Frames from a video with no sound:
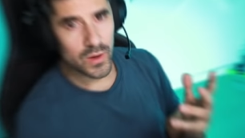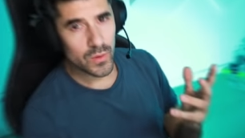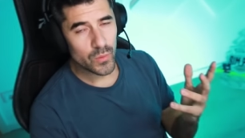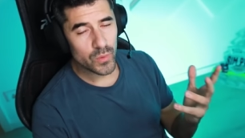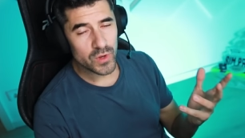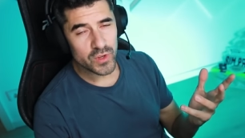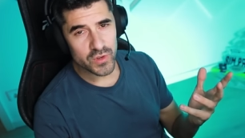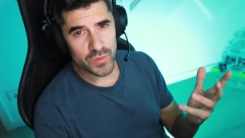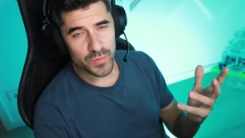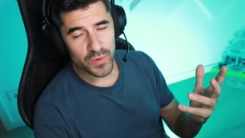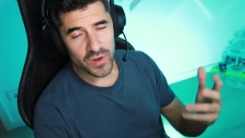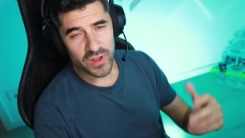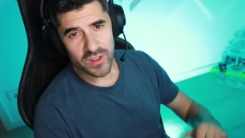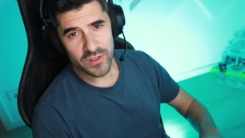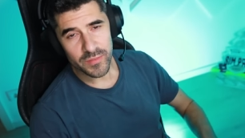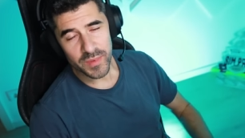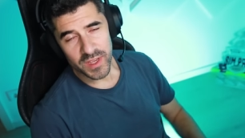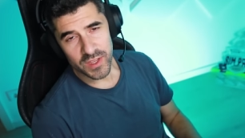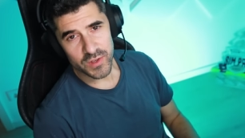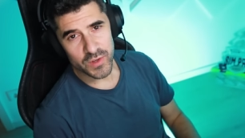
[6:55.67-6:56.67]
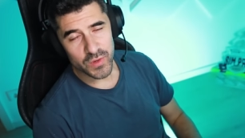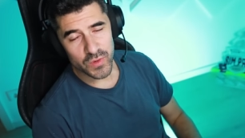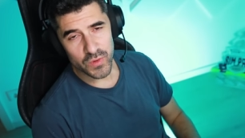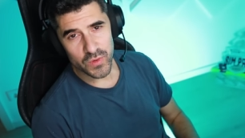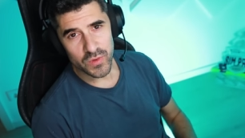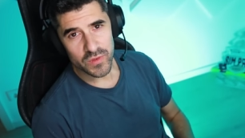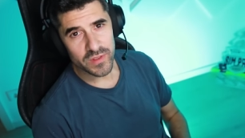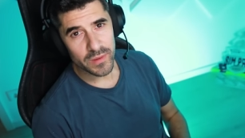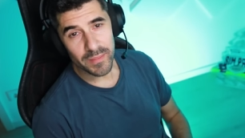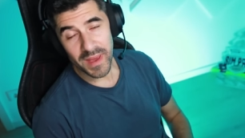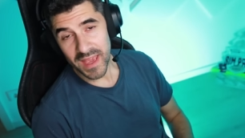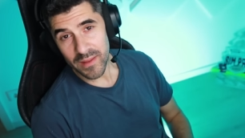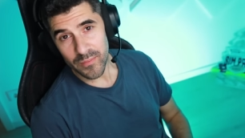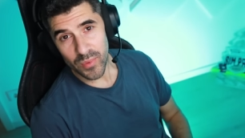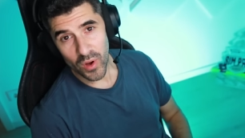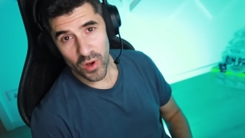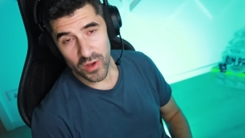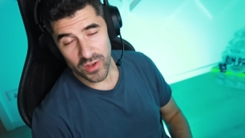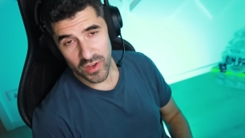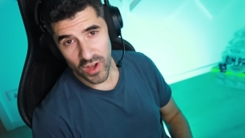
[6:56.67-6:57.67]
Which brings me to the main
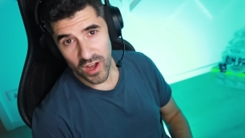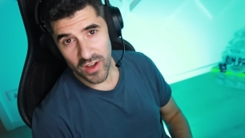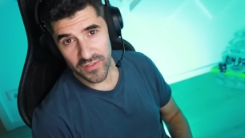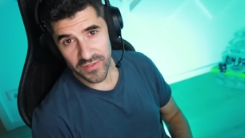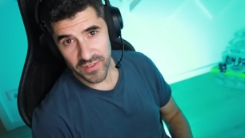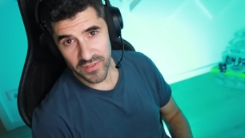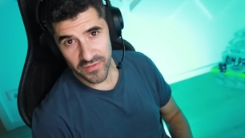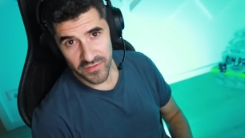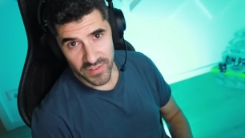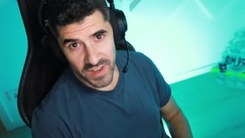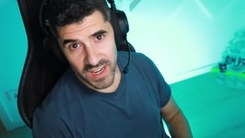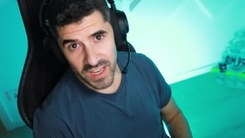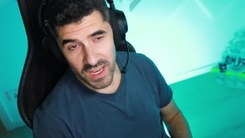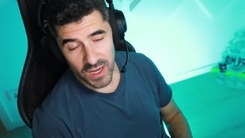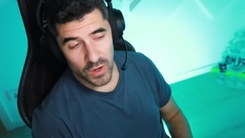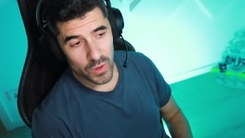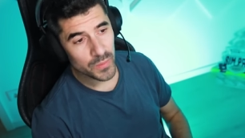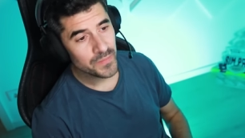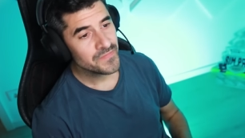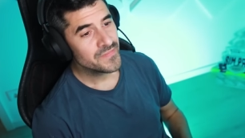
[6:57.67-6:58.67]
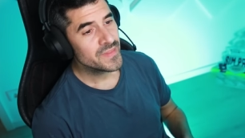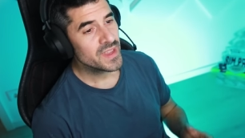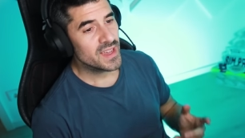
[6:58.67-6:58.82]
point of the video.